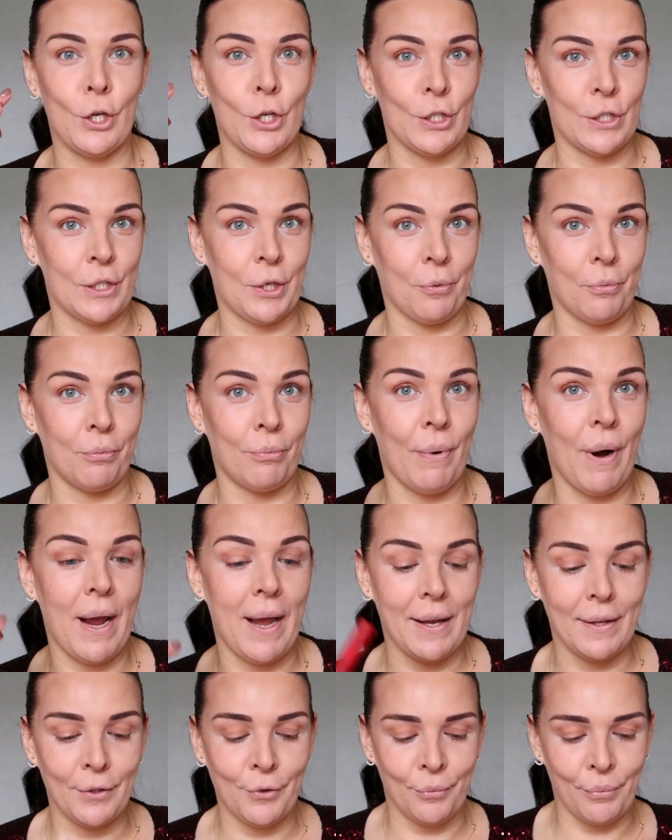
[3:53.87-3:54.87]
it's
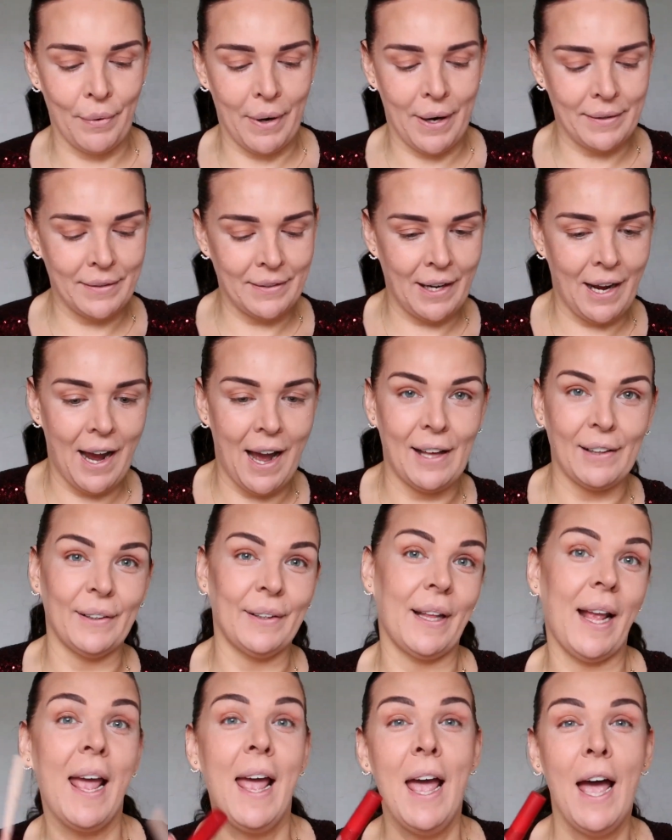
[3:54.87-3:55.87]
red
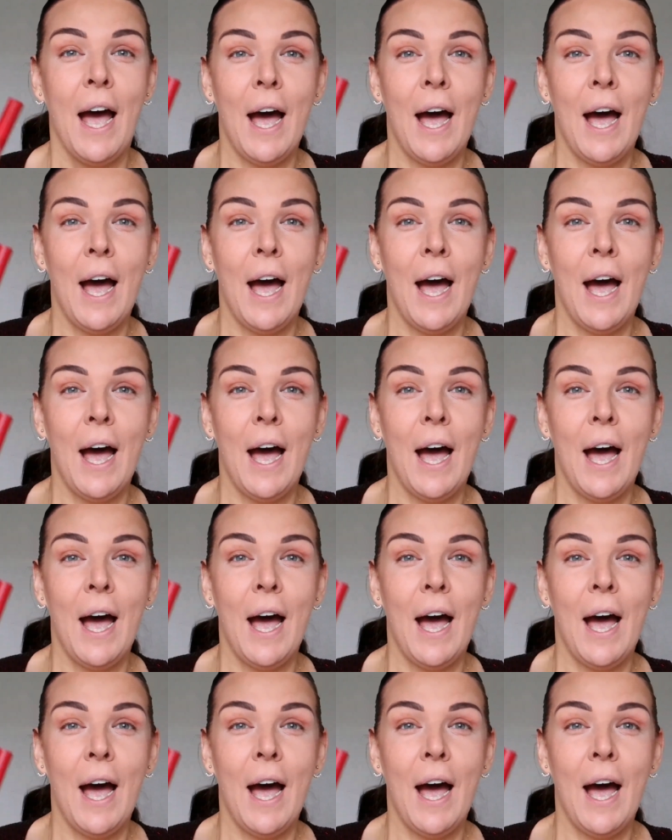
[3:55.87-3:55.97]
holiday.